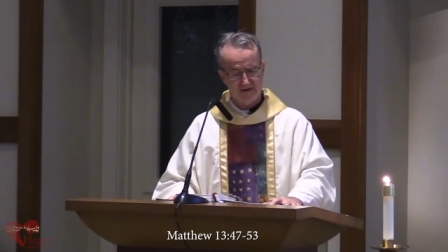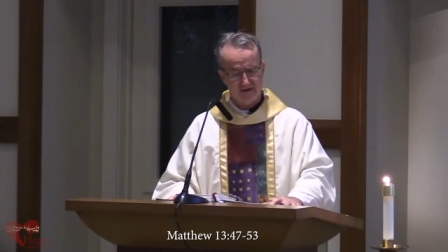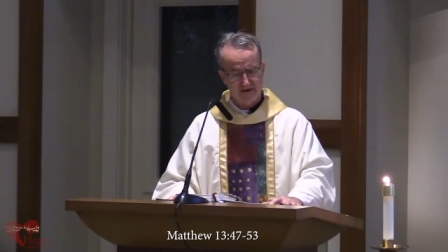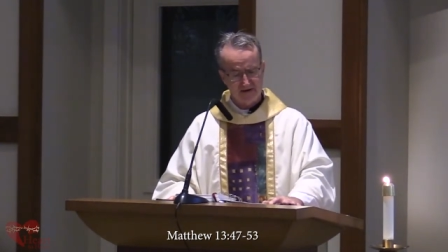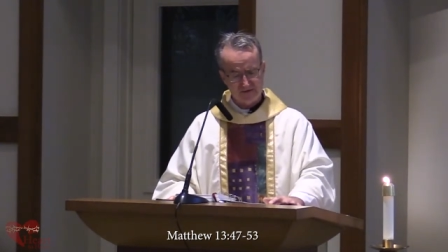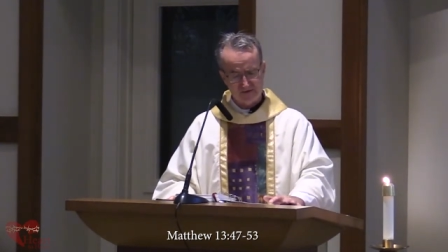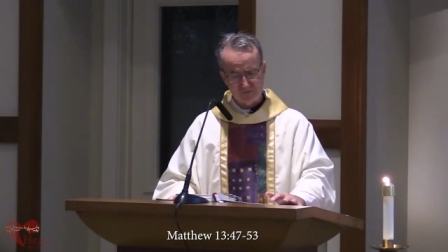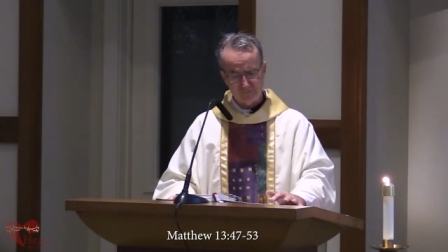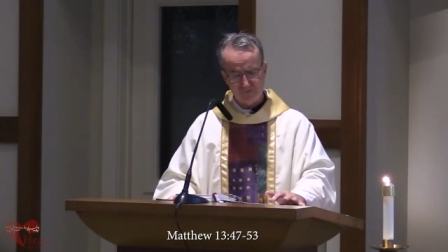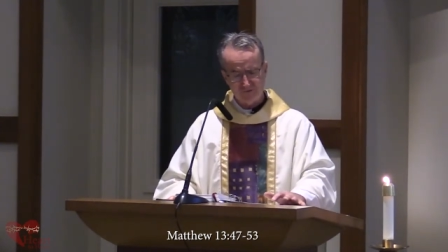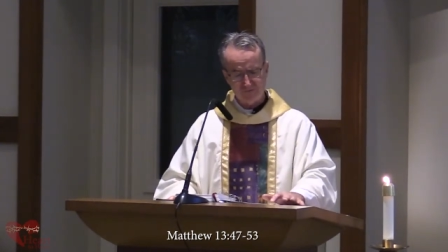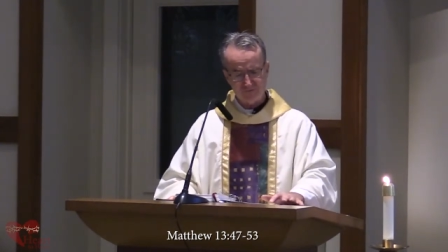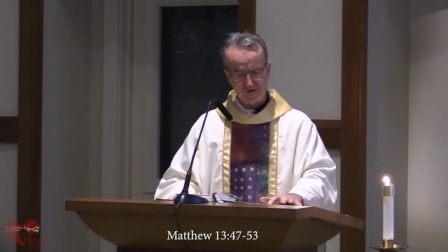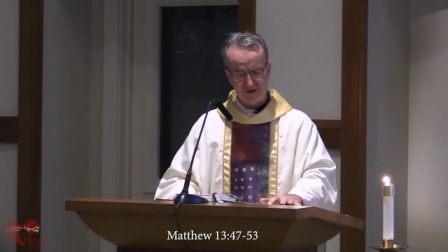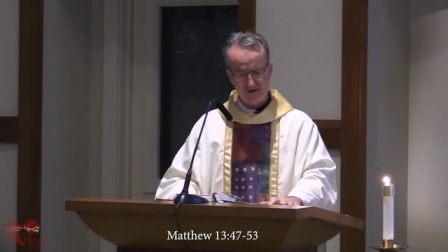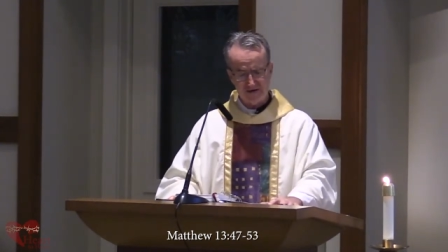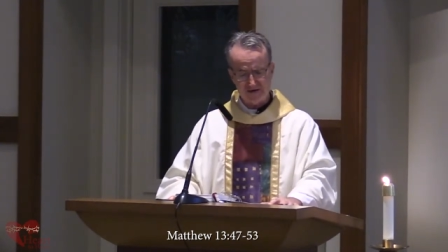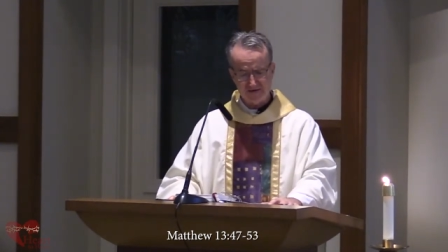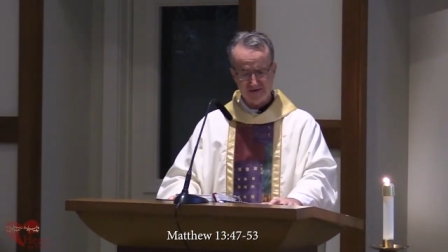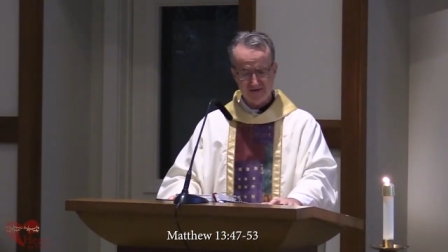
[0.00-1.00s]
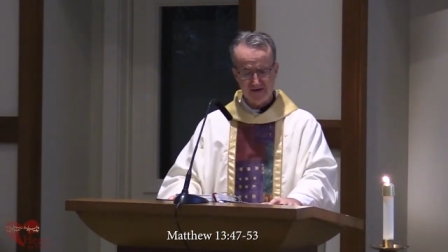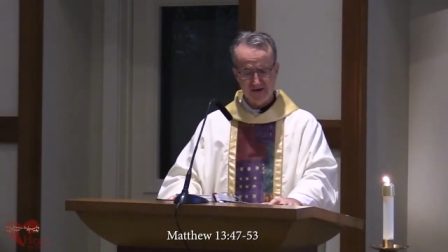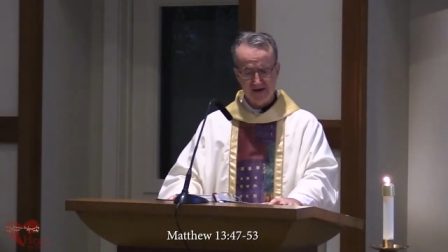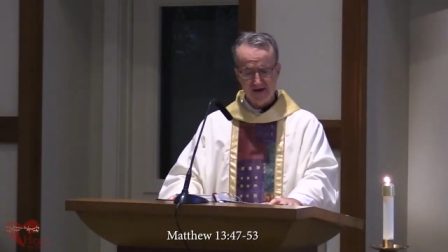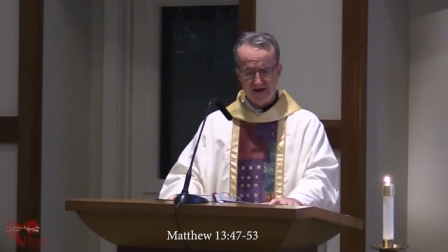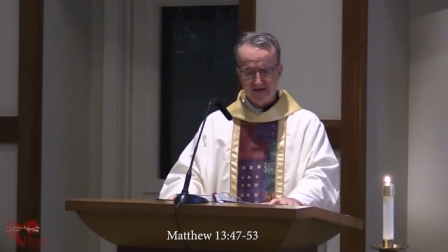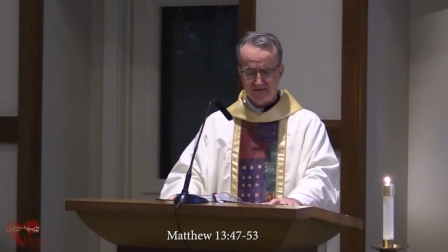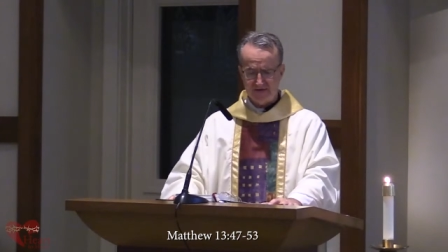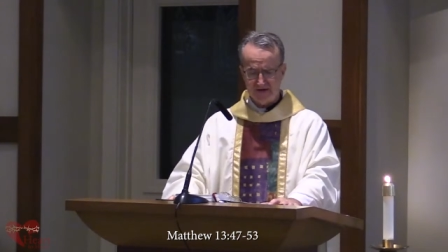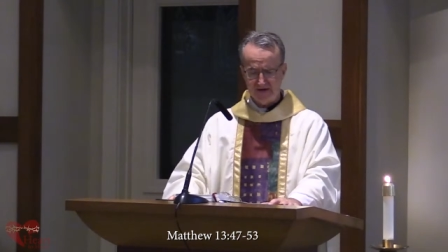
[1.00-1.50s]
And he replied,
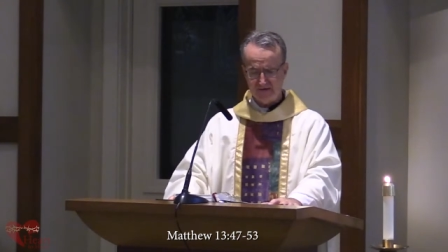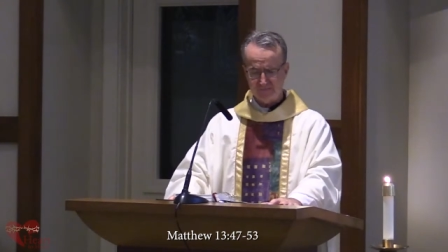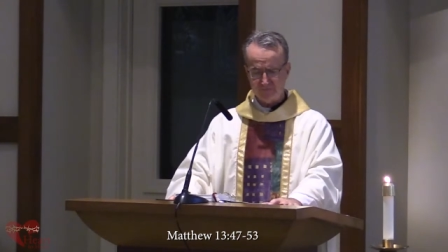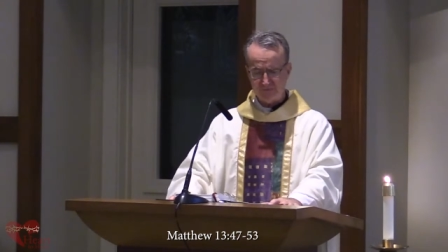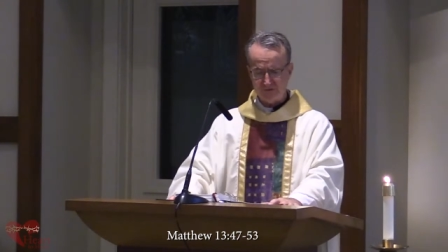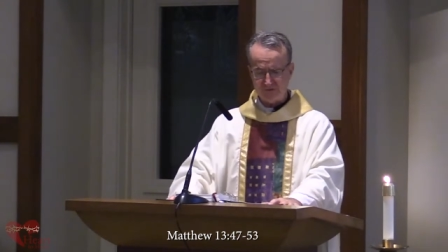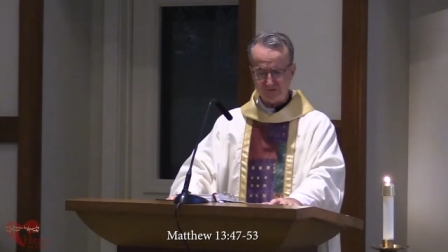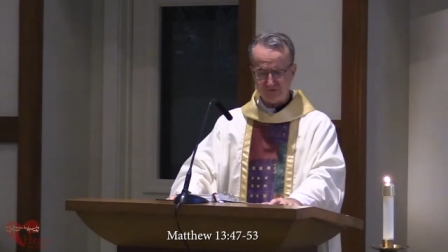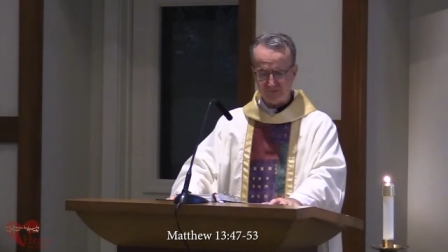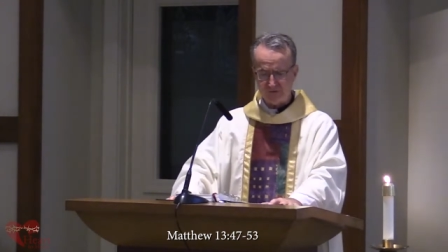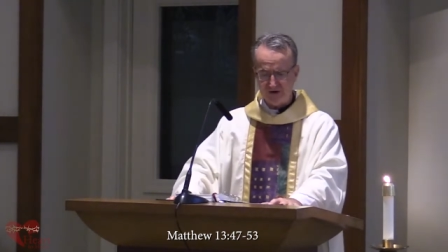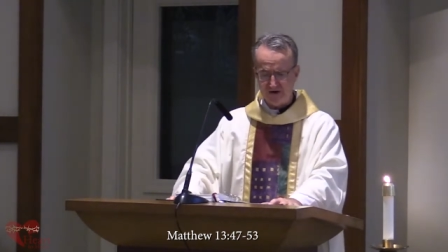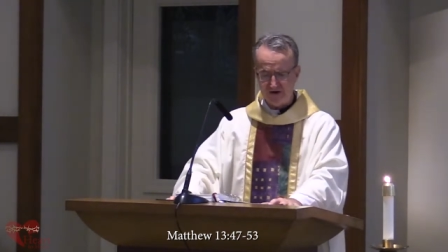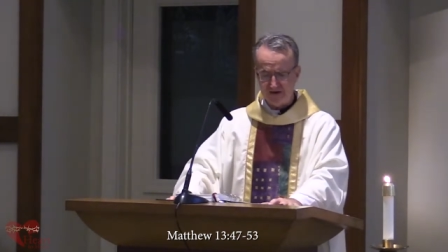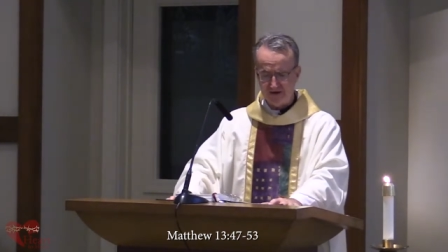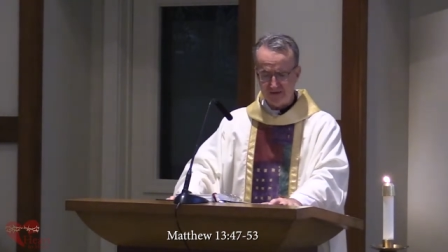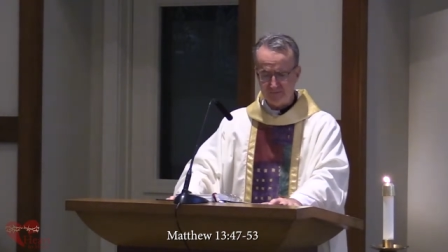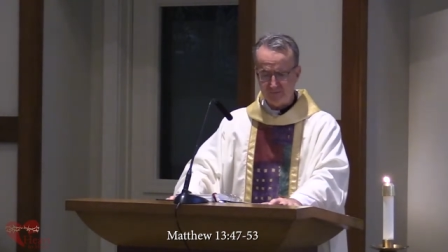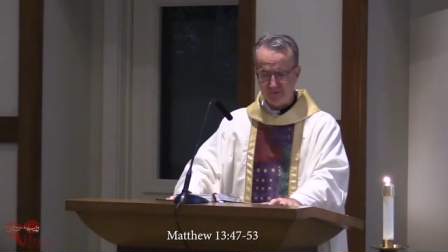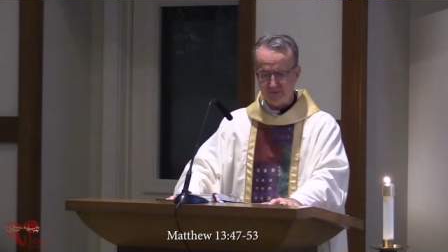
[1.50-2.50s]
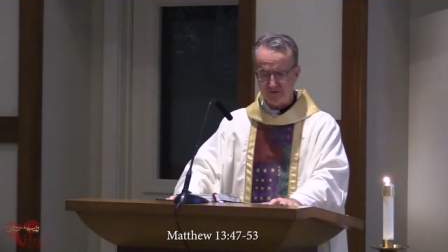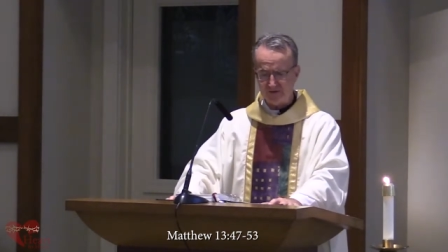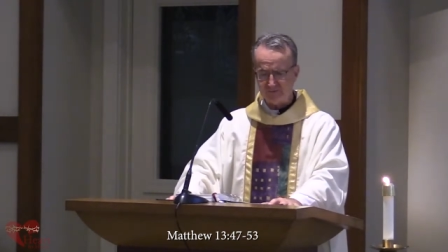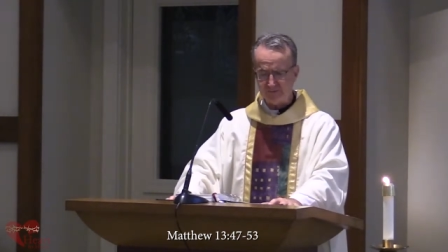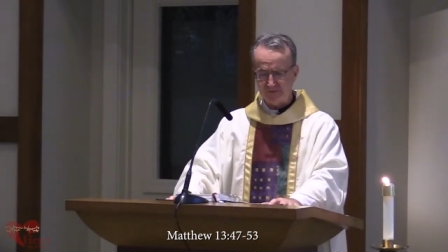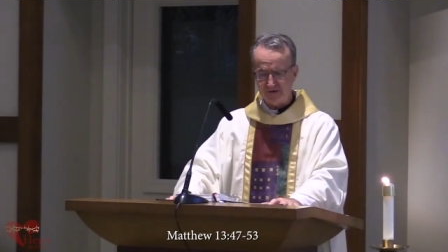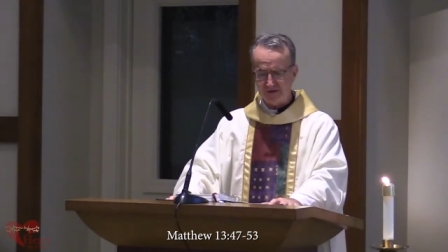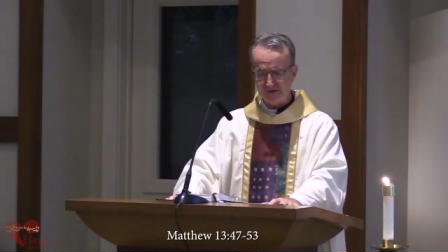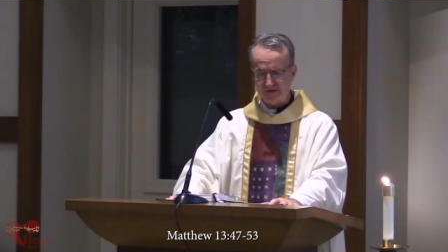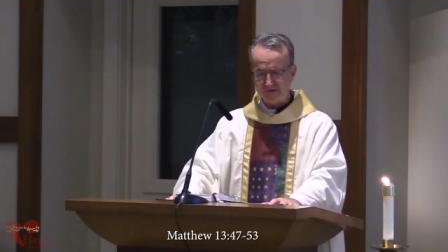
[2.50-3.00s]
"Then every scribe who has
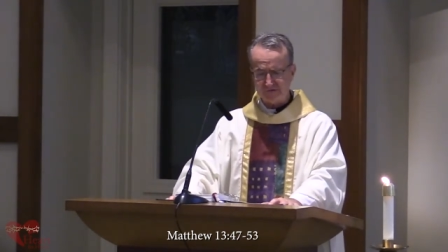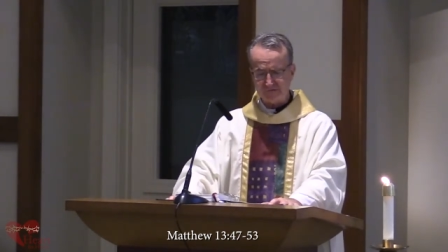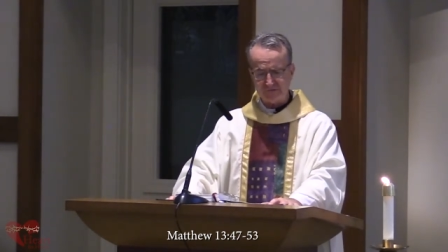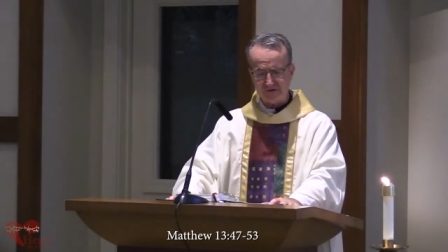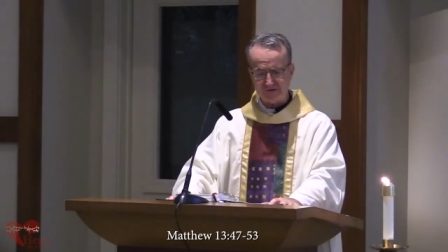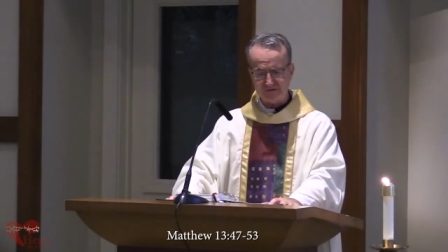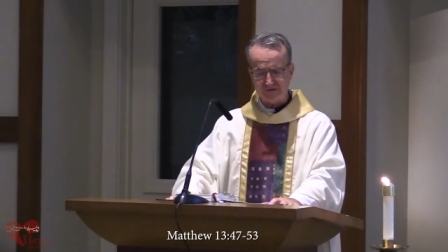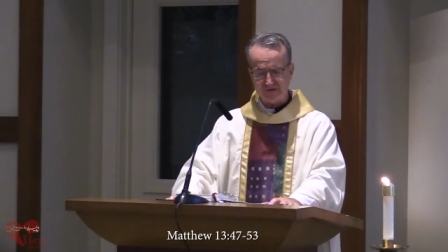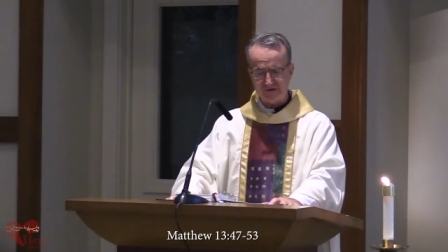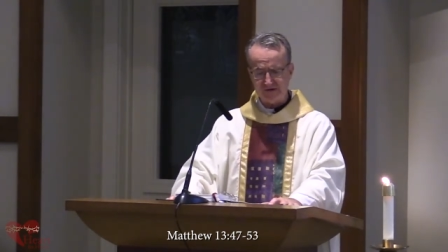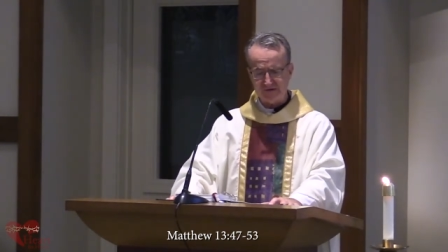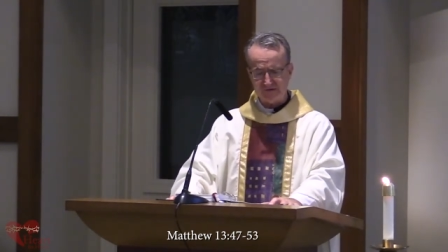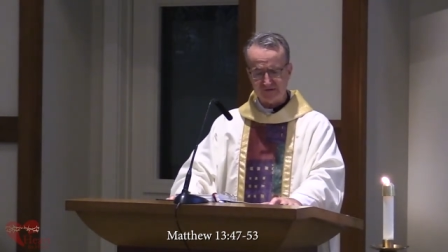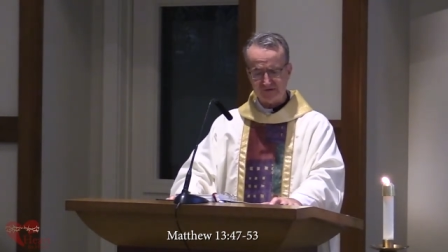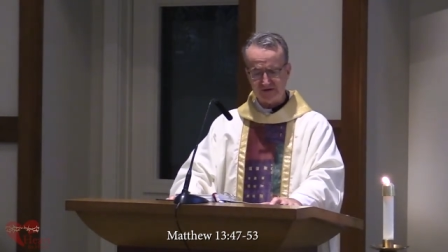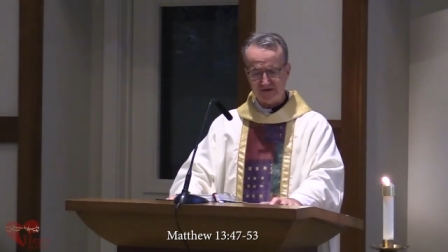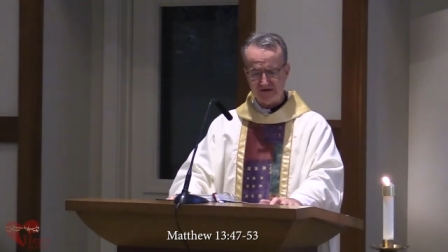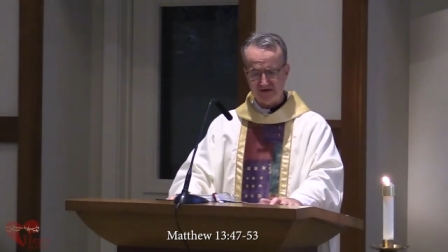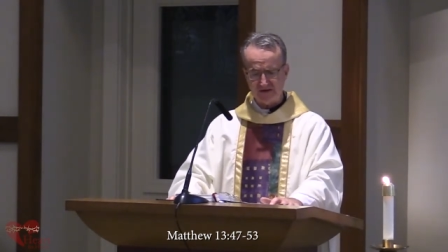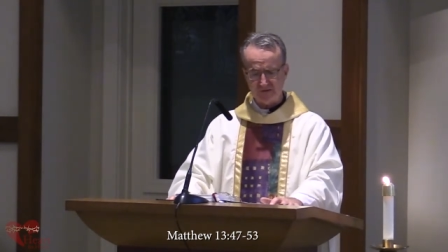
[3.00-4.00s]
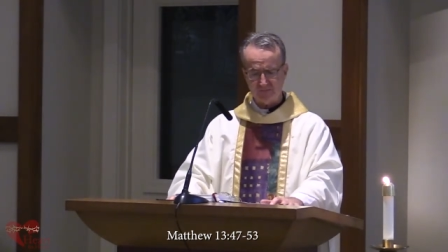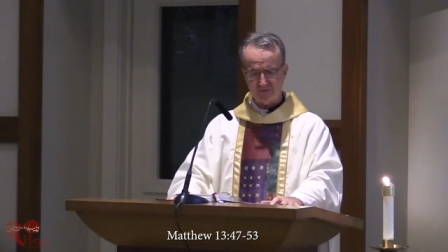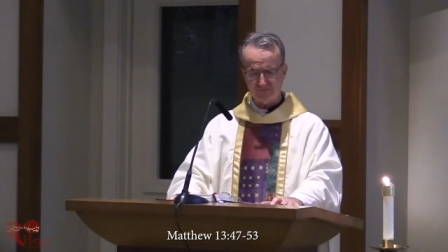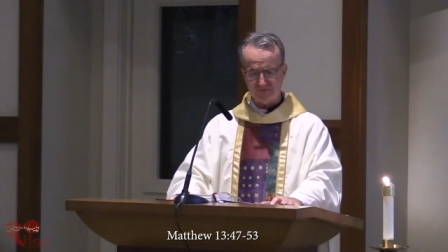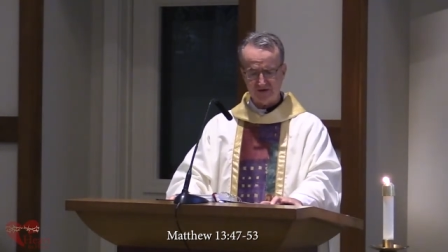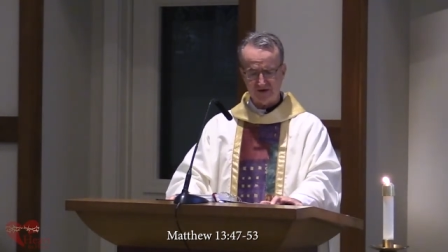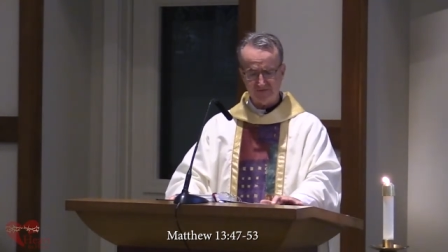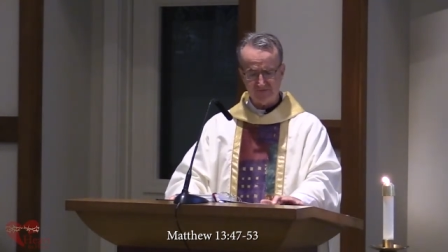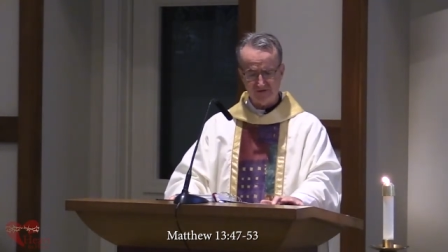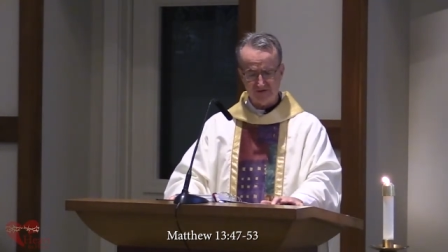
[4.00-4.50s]
been instructed into the kingdom of
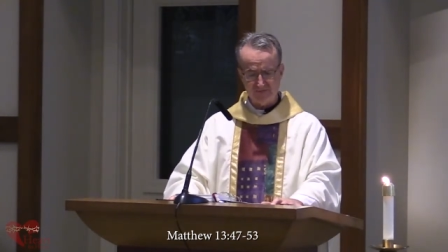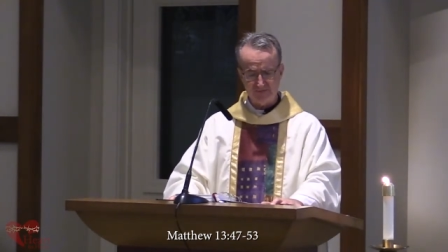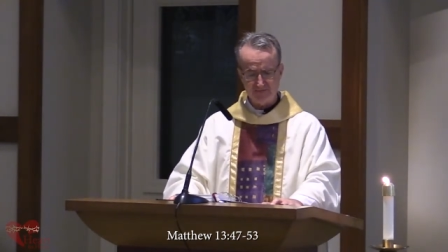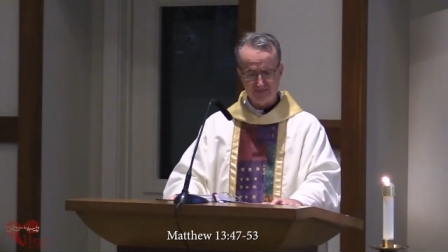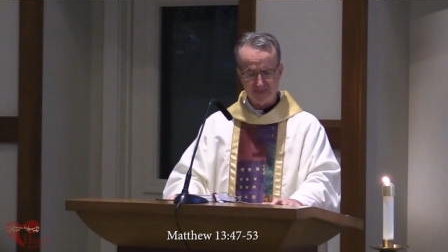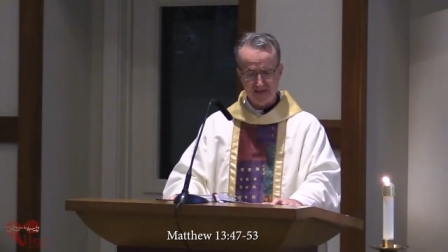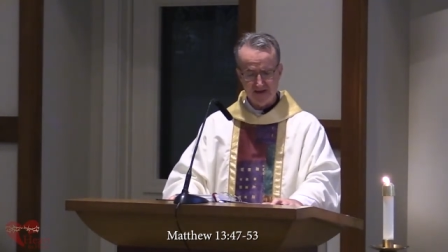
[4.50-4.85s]
heaven